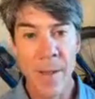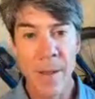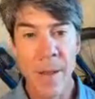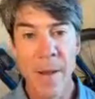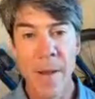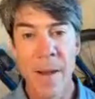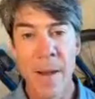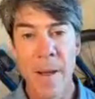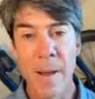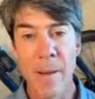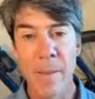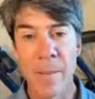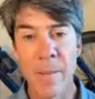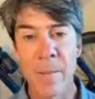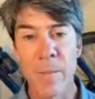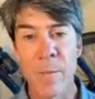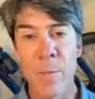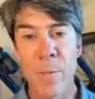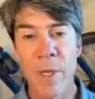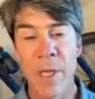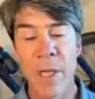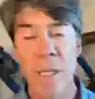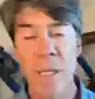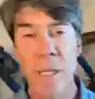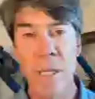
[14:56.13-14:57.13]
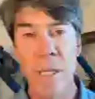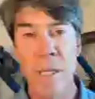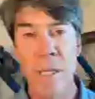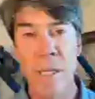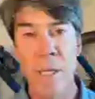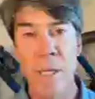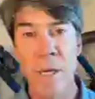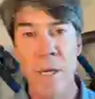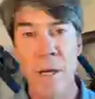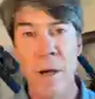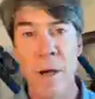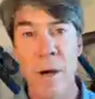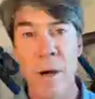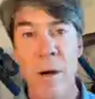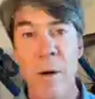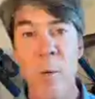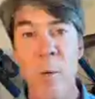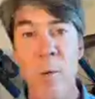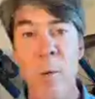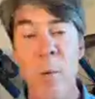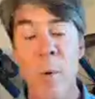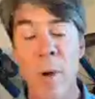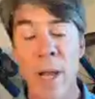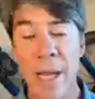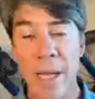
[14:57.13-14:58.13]
Um, we are
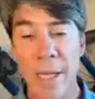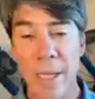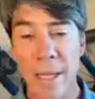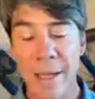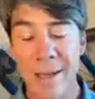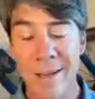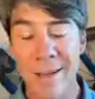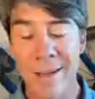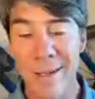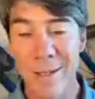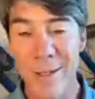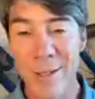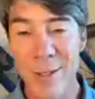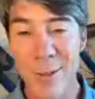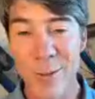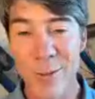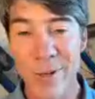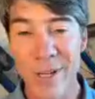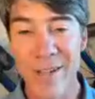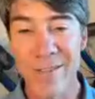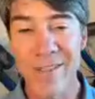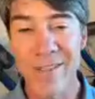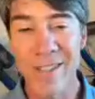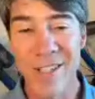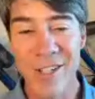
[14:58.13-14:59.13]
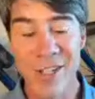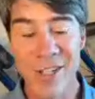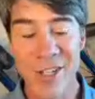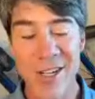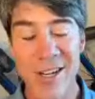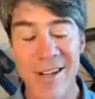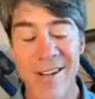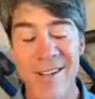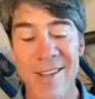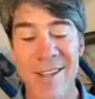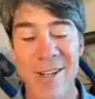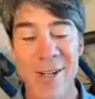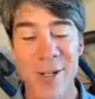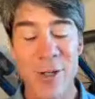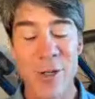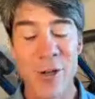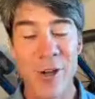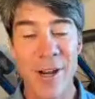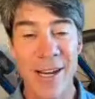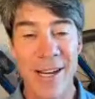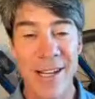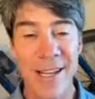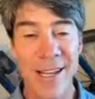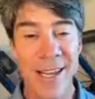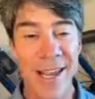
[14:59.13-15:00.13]
waiting on Zwift to share their
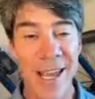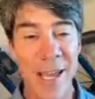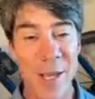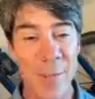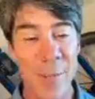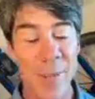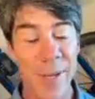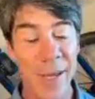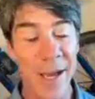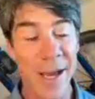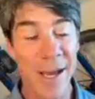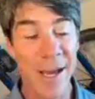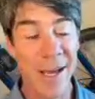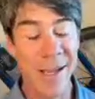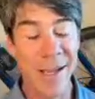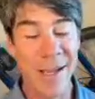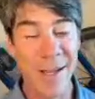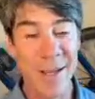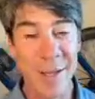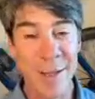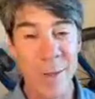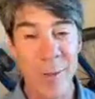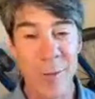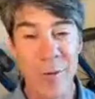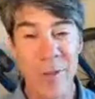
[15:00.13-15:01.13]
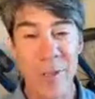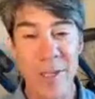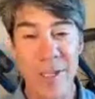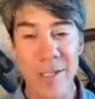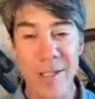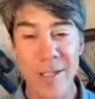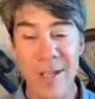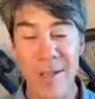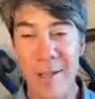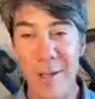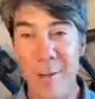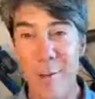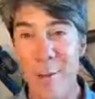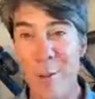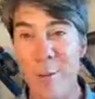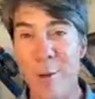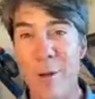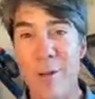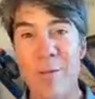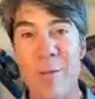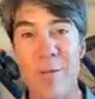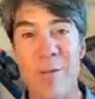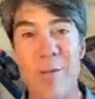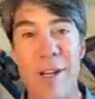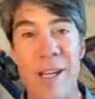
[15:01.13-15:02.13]
training API with his Hello
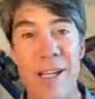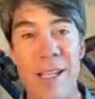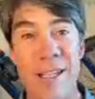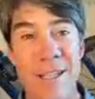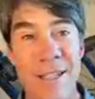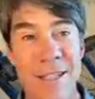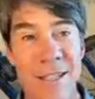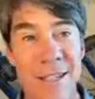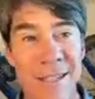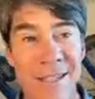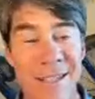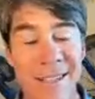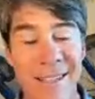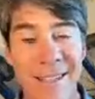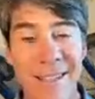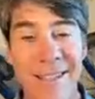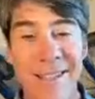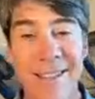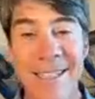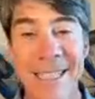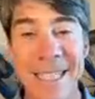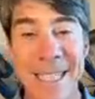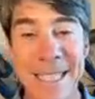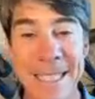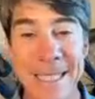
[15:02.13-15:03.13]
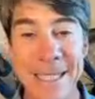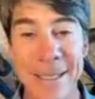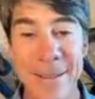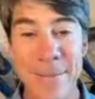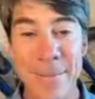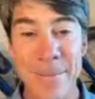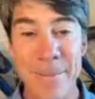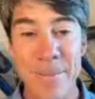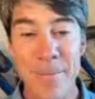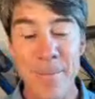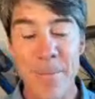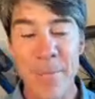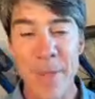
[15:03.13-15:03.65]
Zwift friends. Um,